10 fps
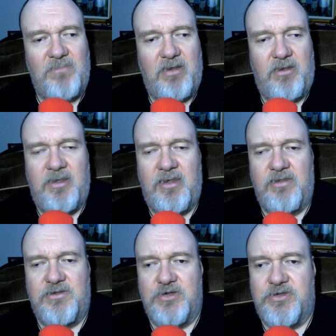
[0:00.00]
He's
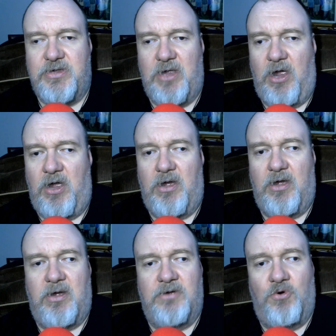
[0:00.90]
just
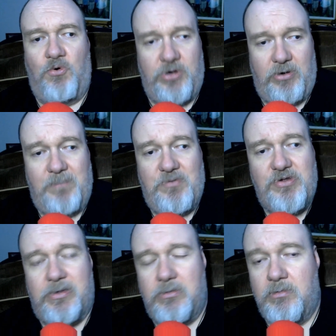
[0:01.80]
a, an ordinary person.